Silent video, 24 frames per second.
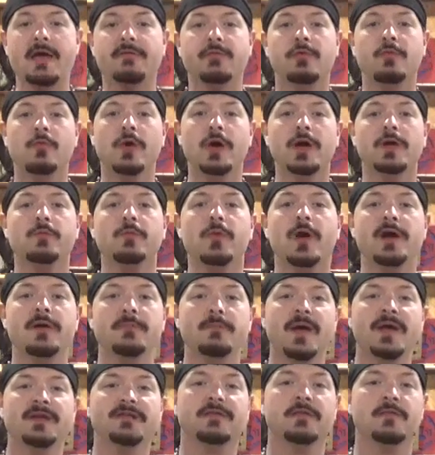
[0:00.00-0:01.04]
everyone, welcome
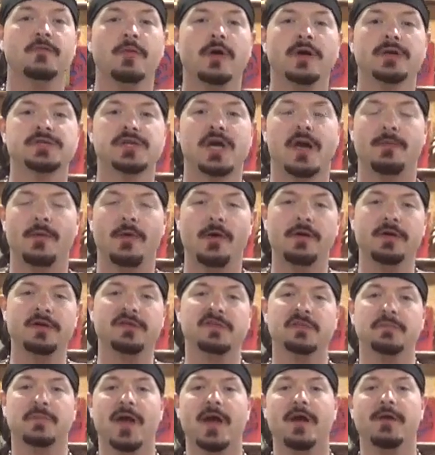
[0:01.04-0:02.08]
back to the workshop.
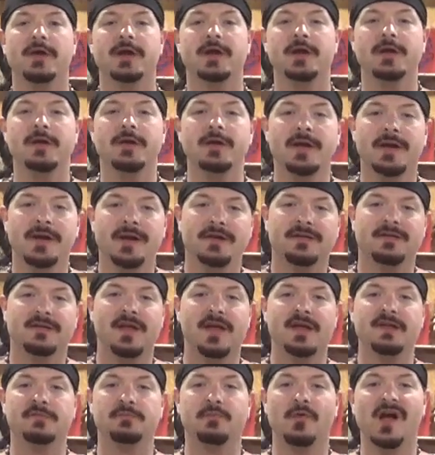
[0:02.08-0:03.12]
Artisan Pirate here and in
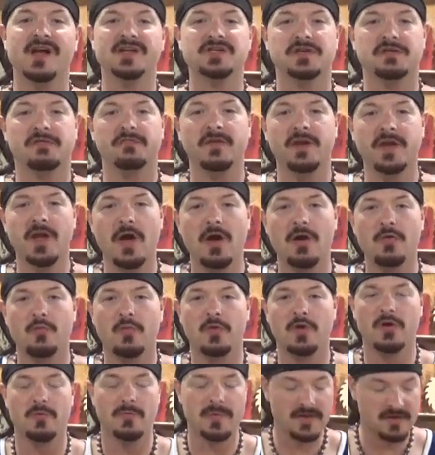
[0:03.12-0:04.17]
today's project video
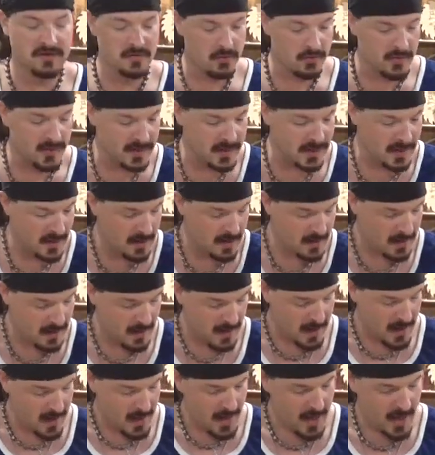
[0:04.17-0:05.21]
we're going to be doing
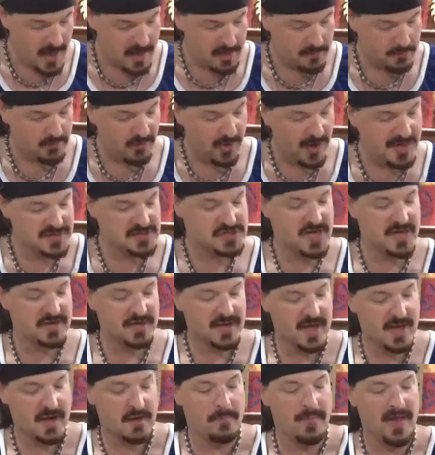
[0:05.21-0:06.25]
a project
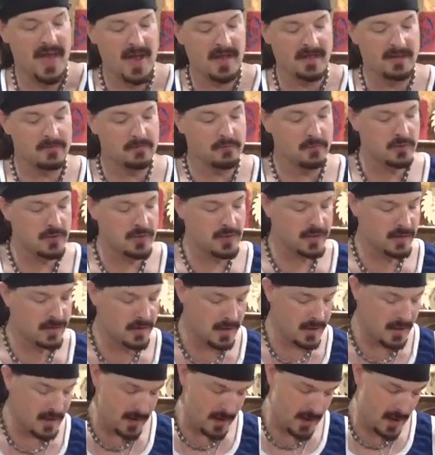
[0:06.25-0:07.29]
out of pallet wood
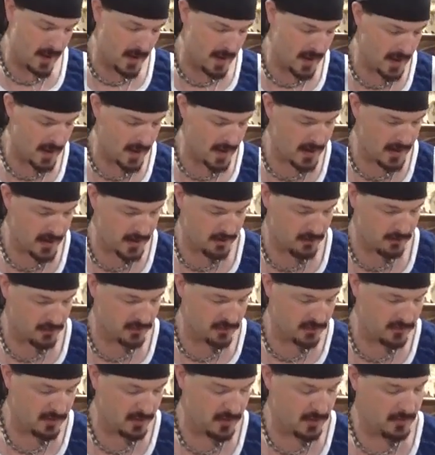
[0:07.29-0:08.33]
and
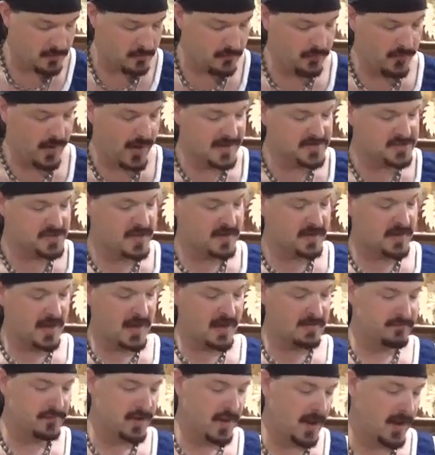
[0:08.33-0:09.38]
the project
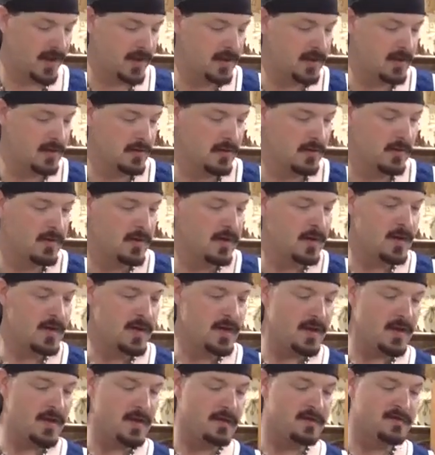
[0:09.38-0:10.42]
I've got here
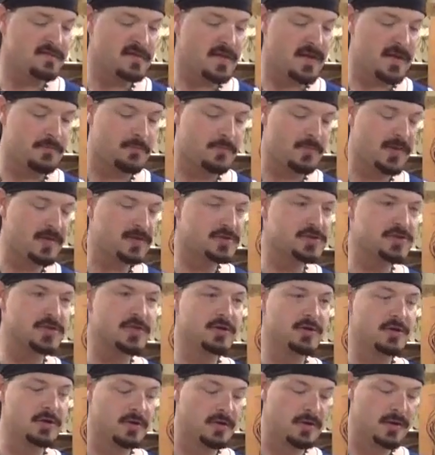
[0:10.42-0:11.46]
is a
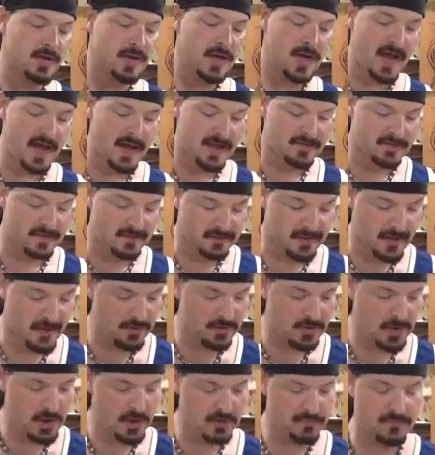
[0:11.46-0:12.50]
picture and the
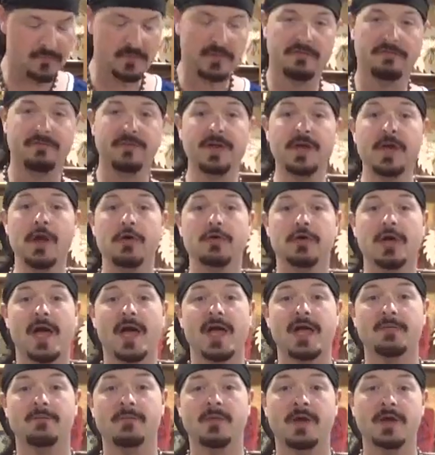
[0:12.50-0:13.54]
logo for the video
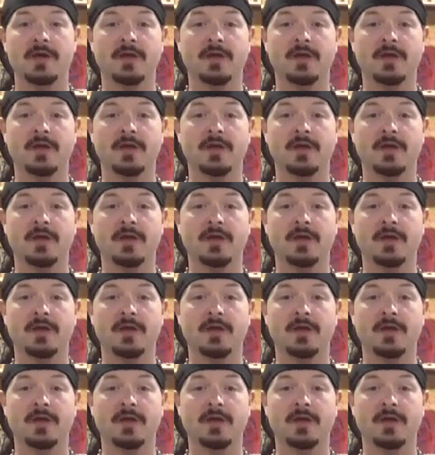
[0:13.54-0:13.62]
game